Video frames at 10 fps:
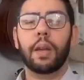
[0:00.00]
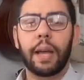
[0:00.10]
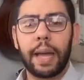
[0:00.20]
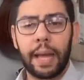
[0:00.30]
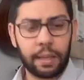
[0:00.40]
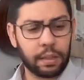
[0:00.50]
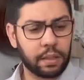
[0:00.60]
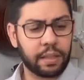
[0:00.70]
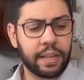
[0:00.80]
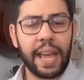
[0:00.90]

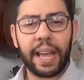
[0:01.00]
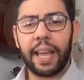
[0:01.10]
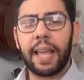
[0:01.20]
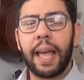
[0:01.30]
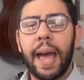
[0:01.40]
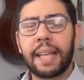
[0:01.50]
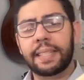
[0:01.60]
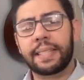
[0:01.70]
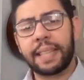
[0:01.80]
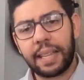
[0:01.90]
The neck, it has a
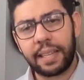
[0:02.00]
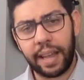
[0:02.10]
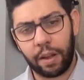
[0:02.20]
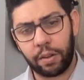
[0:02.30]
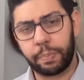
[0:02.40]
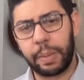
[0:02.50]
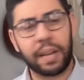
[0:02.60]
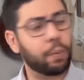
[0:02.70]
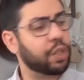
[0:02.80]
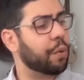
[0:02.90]
satin neck on the
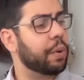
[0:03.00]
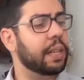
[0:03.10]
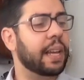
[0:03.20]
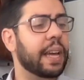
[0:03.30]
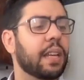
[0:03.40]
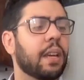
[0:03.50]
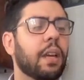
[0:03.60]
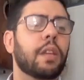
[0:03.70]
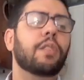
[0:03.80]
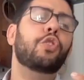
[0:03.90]
back, which I really like.
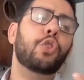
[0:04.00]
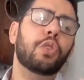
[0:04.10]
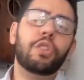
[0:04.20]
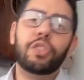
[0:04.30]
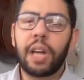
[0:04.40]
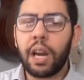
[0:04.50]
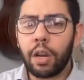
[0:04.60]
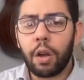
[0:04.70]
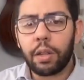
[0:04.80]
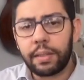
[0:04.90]
The tuners are
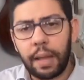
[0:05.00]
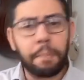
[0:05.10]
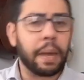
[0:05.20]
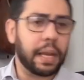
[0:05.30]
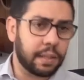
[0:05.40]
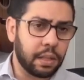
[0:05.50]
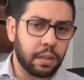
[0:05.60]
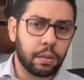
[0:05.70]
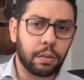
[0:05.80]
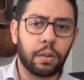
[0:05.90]
not amazing,
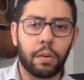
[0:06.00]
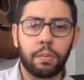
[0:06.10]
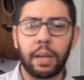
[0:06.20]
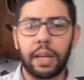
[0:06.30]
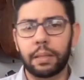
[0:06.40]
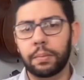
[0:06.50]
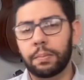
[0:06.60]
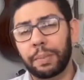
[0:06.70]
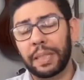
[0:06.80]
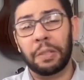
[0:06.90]
you know,
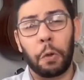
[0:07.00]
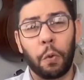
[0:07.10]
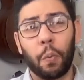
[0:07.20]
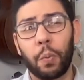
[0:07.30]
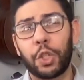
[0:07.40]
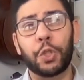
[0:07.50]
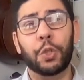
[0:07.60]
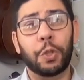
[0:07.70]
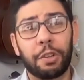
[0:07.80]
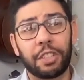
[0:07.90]
but which
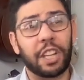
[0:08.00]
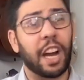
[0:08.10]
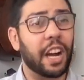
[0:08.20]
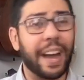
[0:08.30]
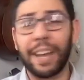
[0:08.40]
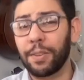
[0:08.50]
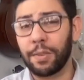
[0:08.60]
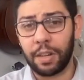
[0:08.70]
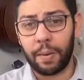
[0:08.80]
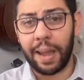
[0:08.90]
tuners are, I don't
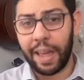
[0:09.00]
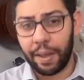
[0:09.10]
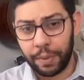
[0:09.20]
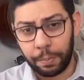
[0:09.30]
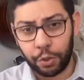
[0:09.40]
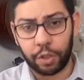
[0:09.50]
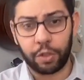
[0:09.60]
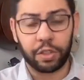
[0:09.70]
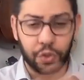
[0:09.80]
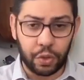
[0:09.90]
know. I have Hipshot
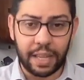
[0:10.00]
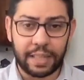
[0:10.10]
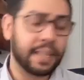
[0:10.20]
on the Strat.